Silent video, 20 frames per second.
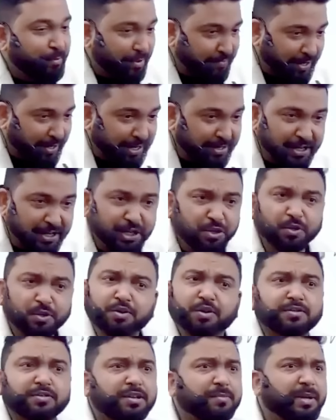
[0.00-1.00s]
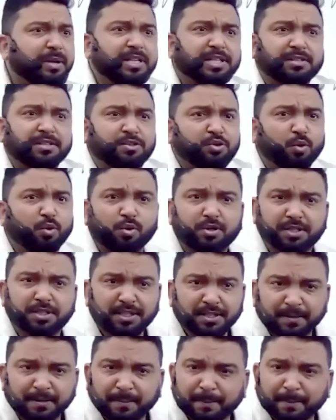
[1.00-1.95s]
But when I'll teach you, Chaucer makes jokes.